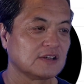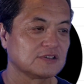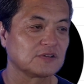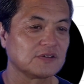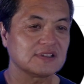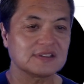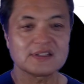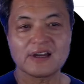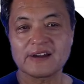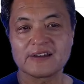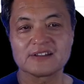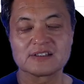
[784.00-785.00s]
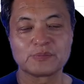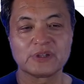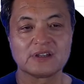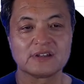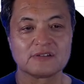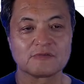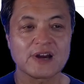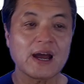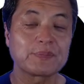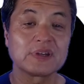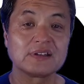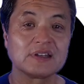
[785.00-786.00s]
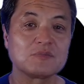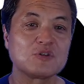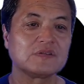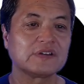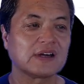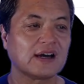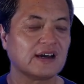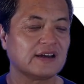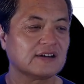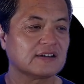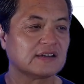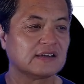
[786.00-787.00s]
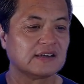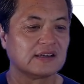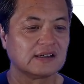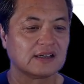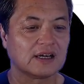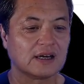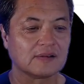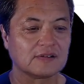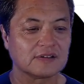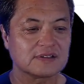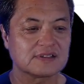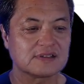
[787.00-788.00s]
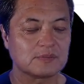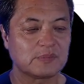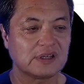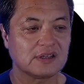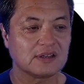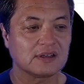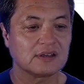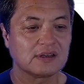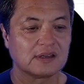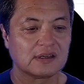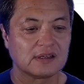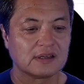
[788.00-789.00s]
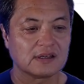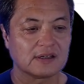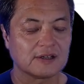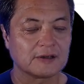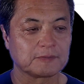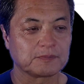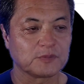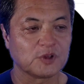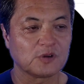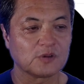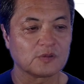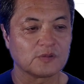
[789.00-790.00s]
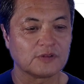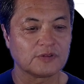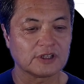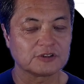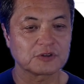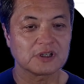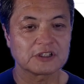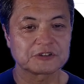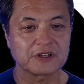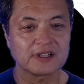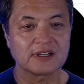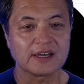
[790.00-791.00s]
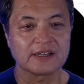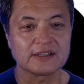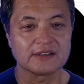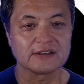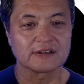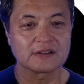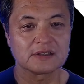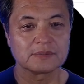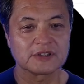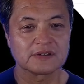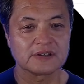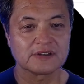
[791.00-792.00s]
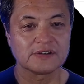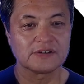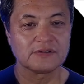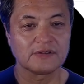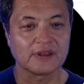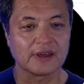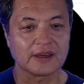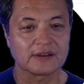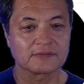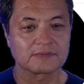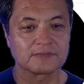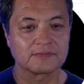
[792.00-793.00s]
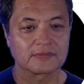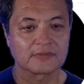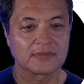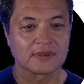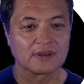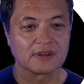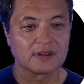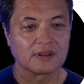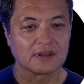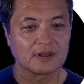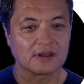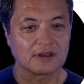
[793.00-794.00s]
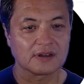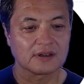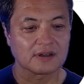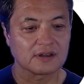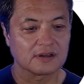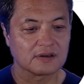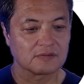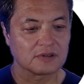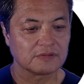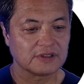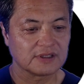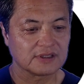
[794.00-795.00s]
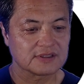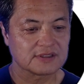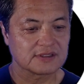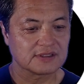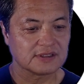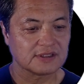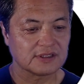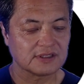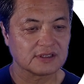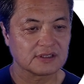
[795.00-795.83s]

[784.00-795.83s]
So this stock has been rapidly moving higher. It looks to be, if I draw a trend line here, let me go ahead and do that, where we can see,